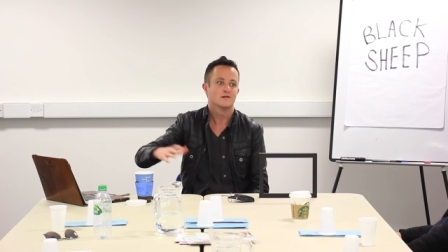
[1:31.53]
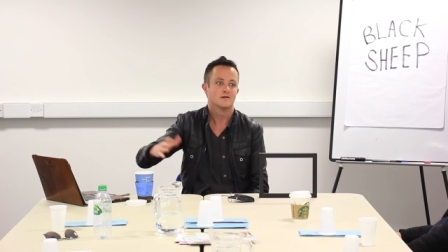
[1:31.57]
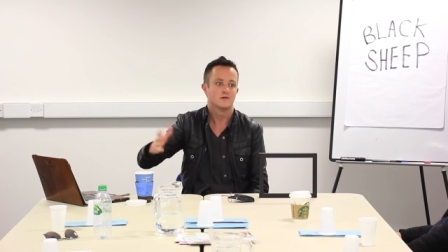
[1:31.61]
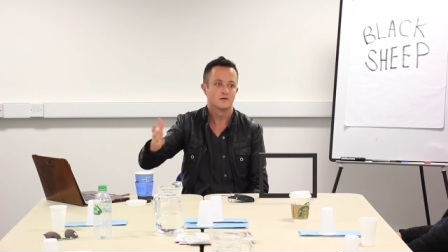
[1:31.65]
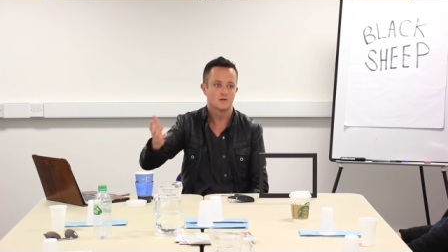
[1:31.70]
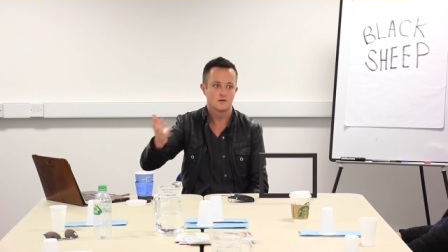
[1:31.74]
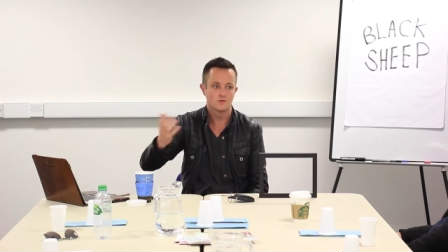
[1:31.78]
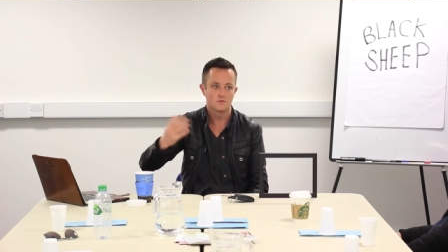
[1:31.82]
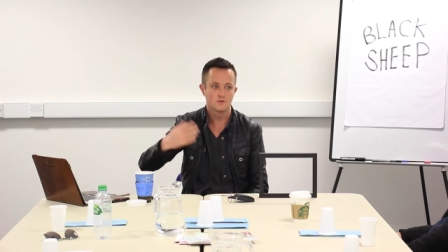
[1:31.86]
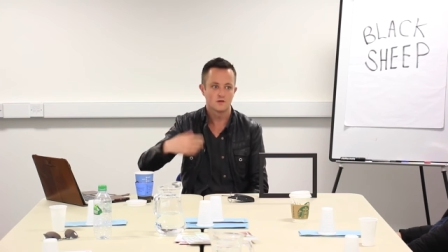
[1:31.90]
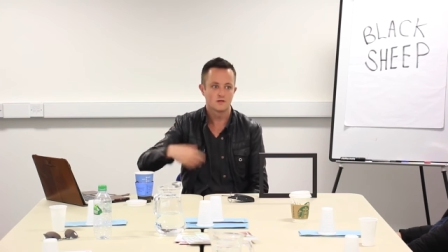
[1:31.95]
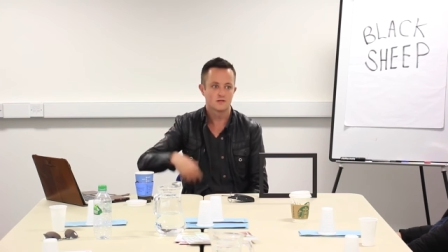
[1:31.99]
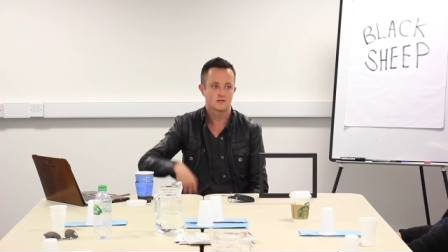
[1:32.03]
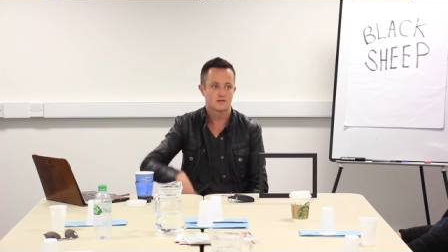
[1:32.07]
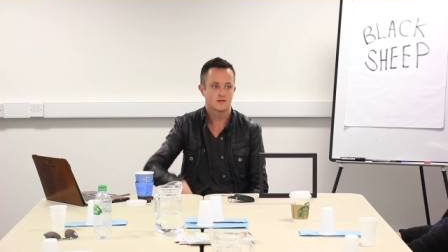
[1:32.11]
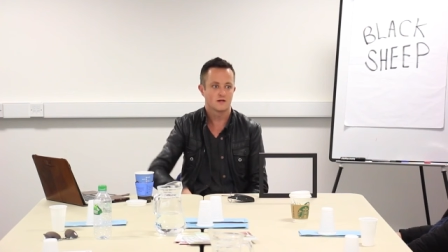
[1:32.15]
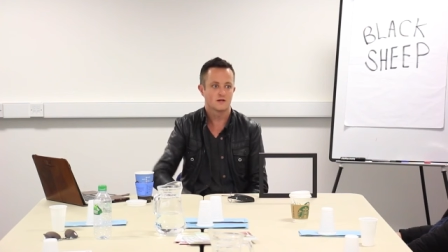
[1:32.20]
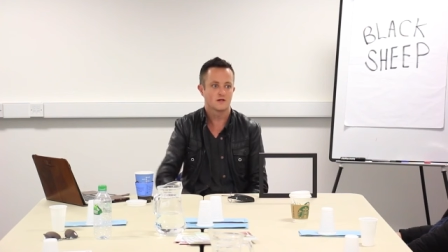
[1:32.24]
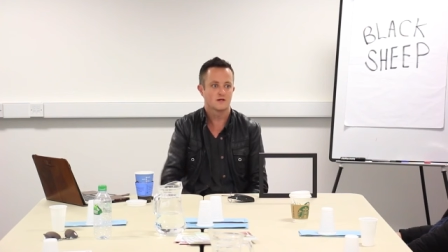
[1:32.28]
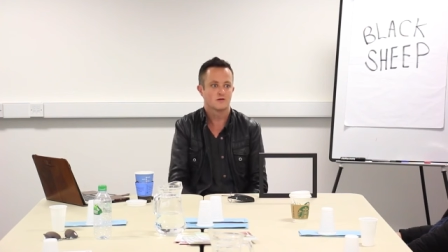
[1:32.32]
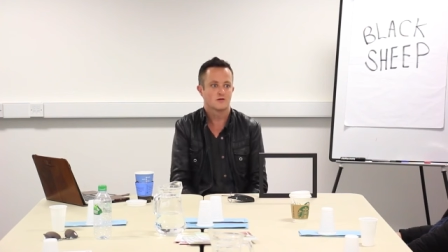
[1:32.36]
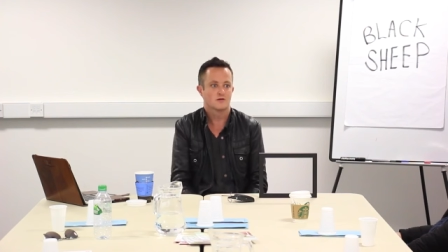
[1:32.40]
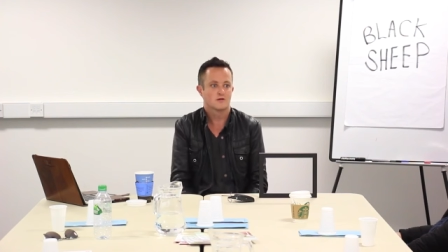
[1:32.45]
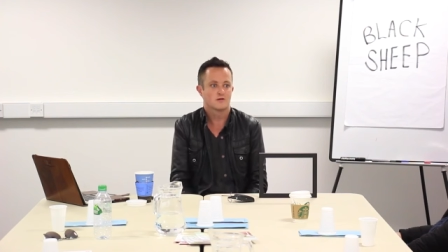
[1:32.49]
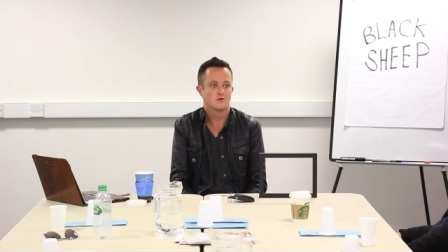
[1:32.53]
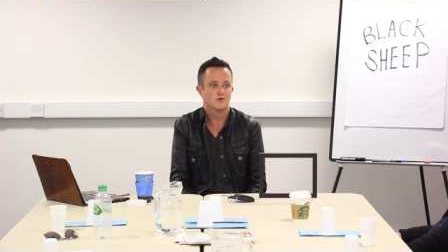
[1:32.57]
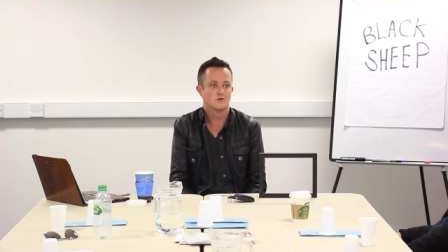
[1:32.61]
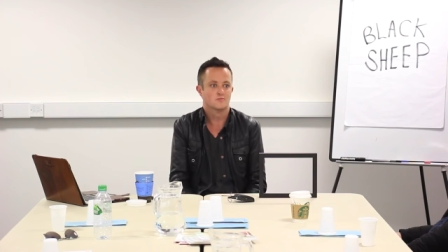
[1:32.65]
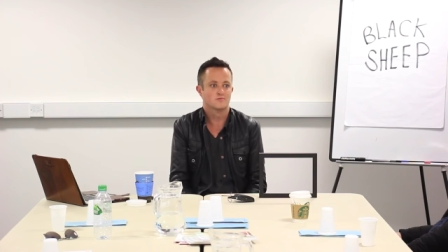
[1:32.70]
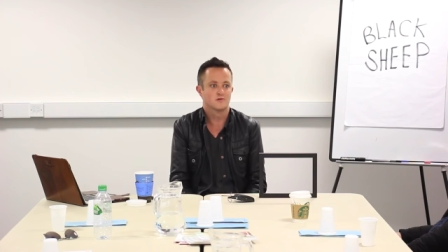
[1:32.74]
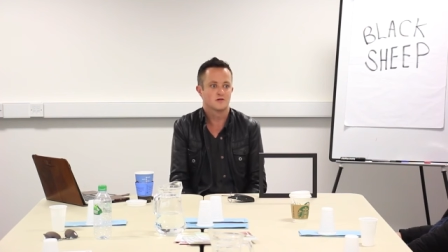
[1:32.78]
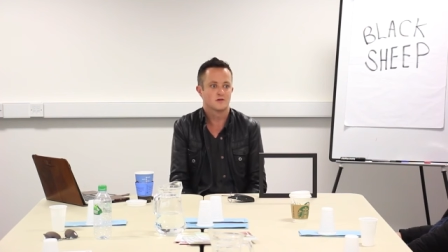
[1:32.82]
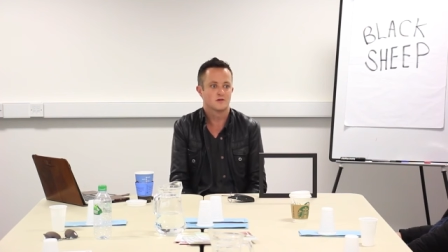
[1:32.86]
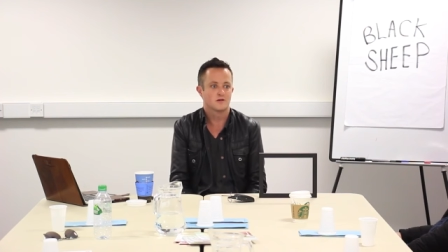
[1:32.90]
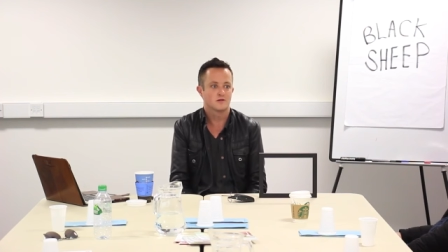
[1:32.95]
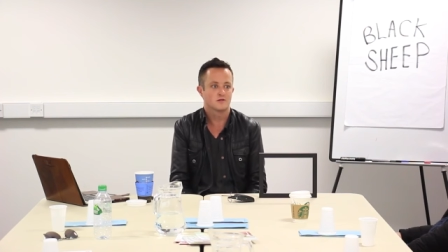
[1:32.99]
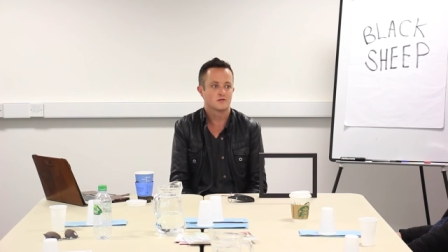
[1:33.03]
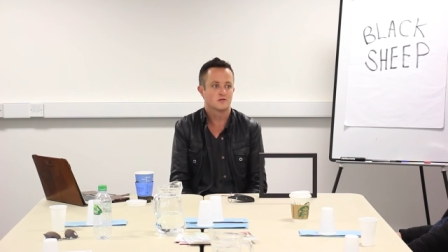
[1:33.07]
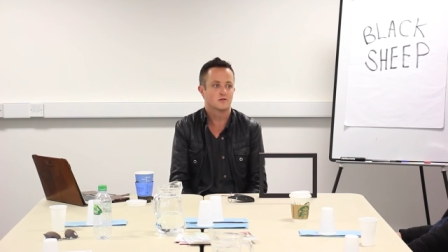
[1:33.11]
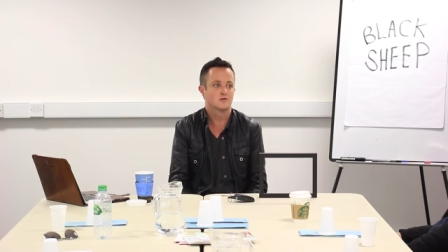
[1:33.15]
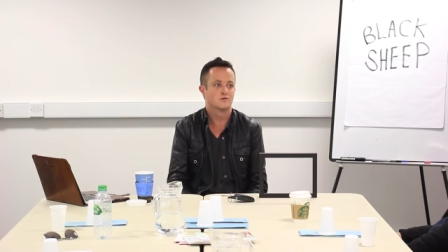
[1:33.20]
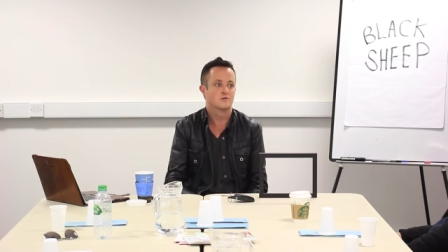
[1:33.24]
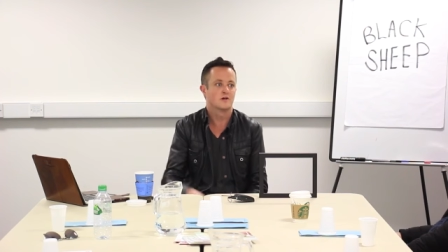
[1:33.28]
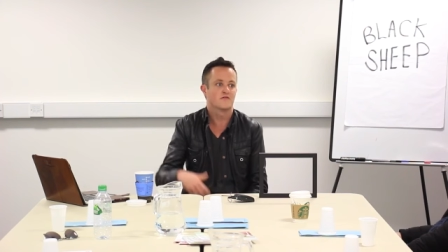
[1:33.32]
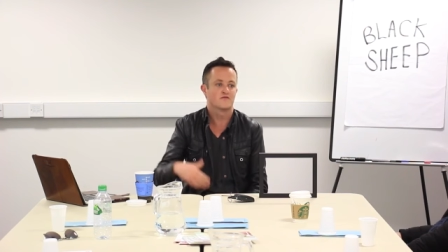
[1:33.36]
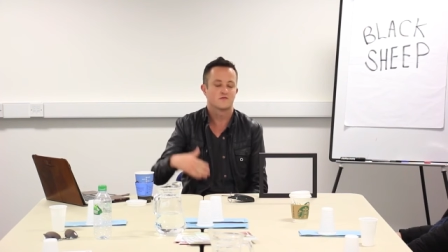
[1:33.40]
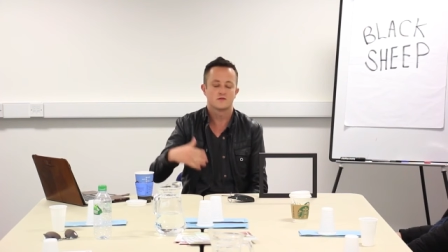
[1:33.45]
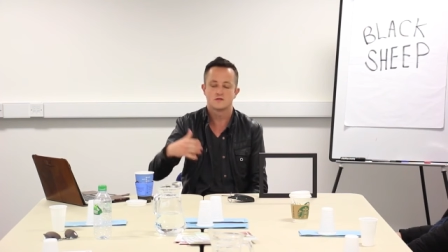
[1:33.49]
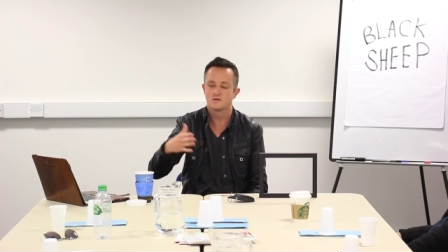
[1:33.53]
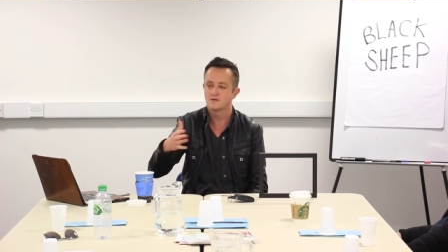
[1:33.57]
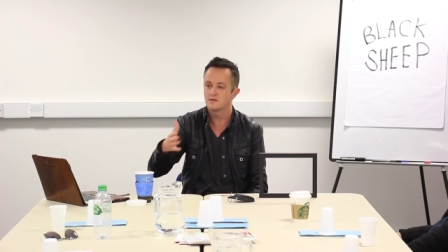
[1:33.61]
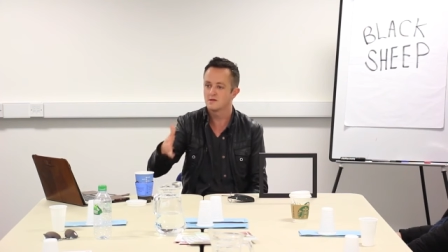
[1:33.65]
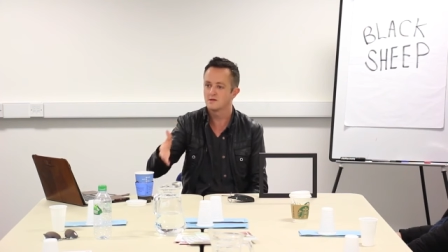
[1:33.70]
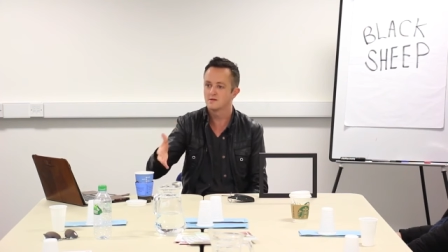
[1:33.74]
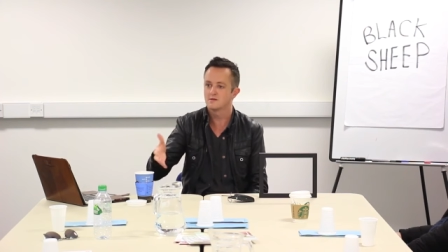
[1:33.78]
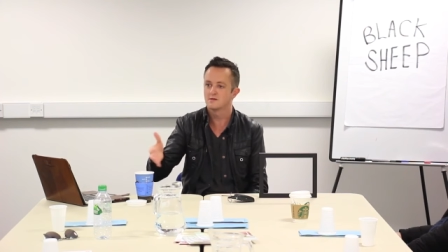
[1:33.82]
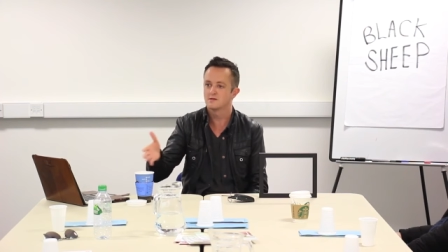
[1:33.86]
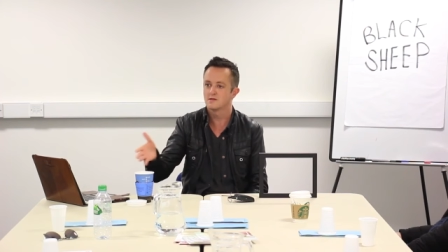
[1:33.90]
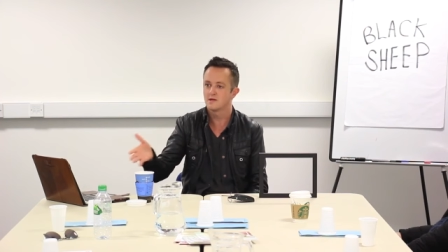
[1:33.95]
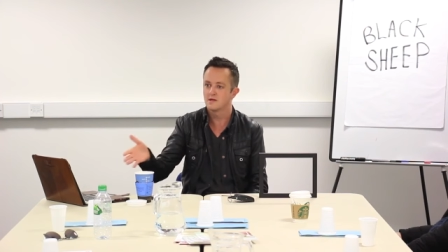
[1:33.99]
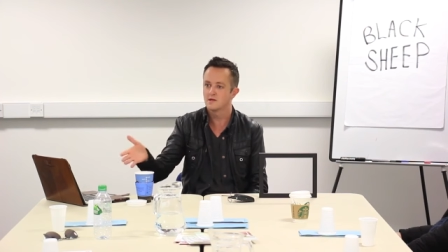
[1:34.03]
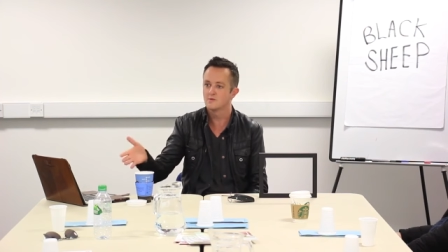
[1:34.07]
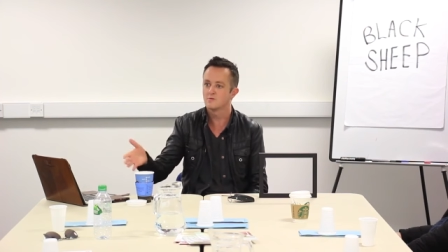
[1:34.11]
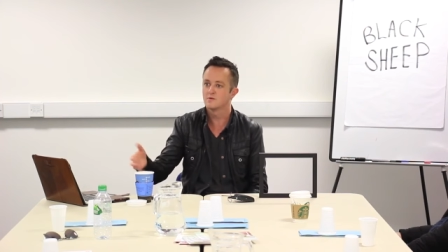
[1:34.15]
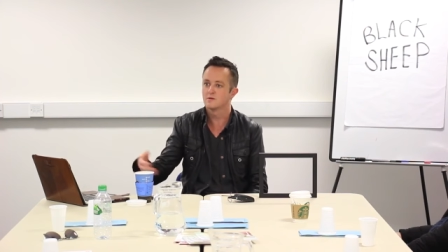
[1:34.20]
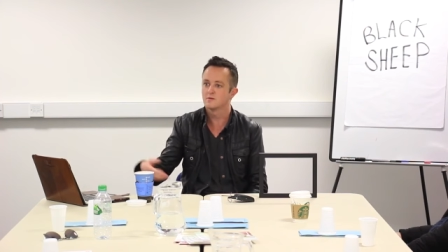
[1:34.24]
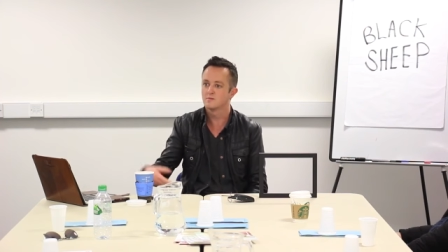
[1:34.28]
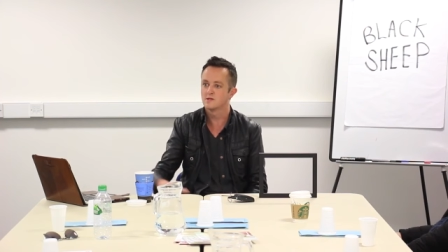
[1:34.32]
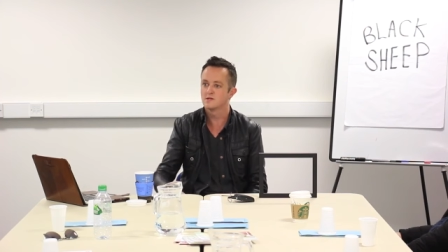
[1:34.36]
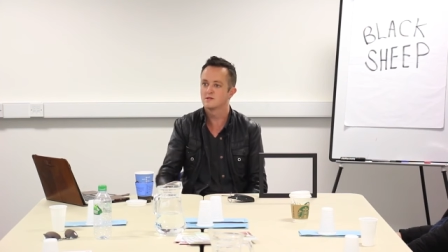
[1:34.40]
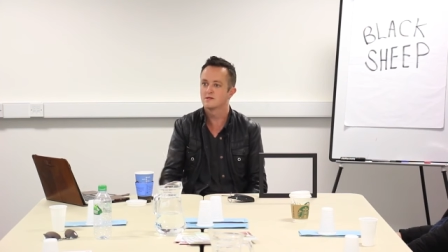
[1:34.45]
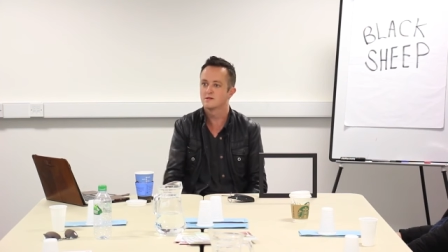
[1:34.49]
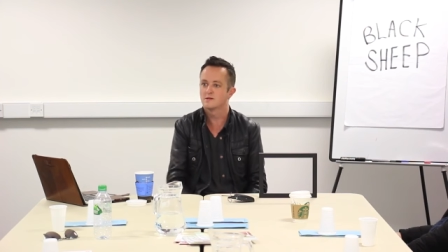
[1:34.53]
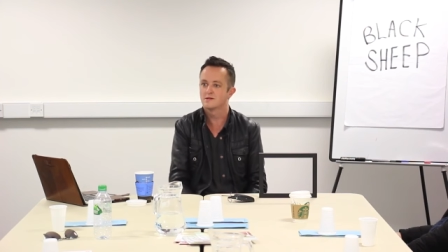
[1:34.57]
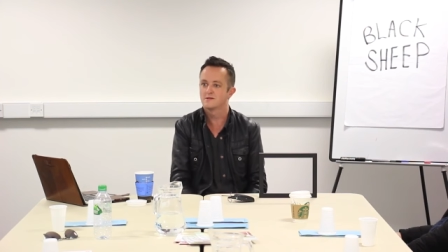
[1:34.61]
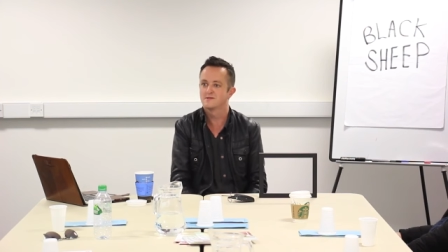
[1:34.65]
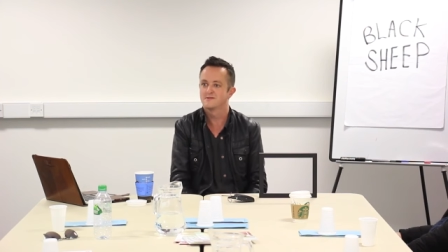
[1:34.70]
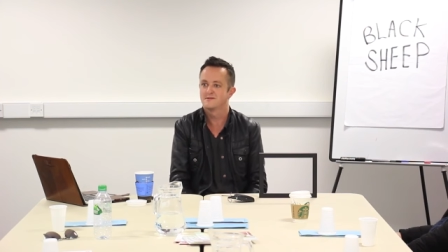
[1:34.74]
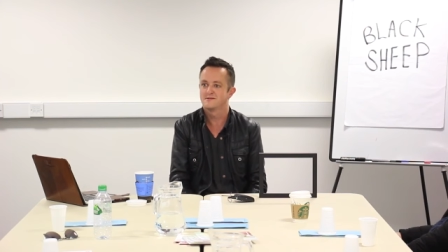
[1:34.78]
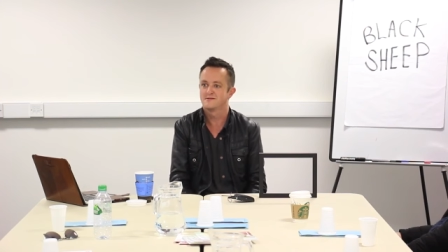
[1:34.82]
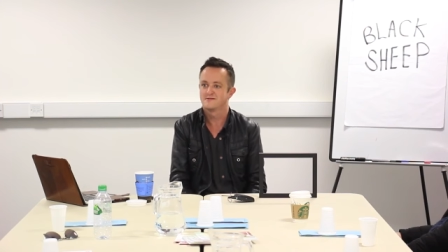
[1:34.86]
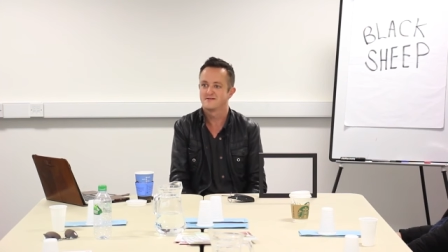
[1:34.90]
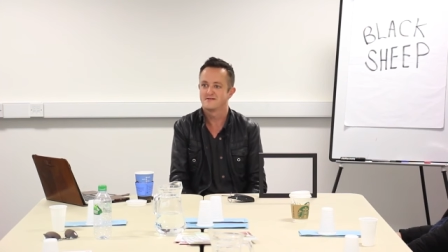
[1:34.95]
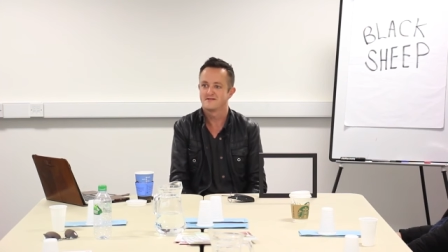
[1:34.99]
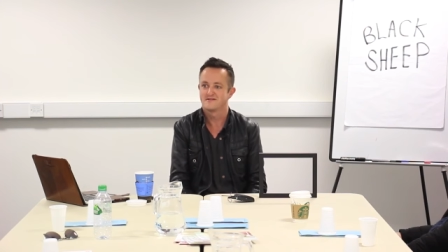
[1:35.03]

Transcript: you know what it's like corporate culture you have to start the day with a meeting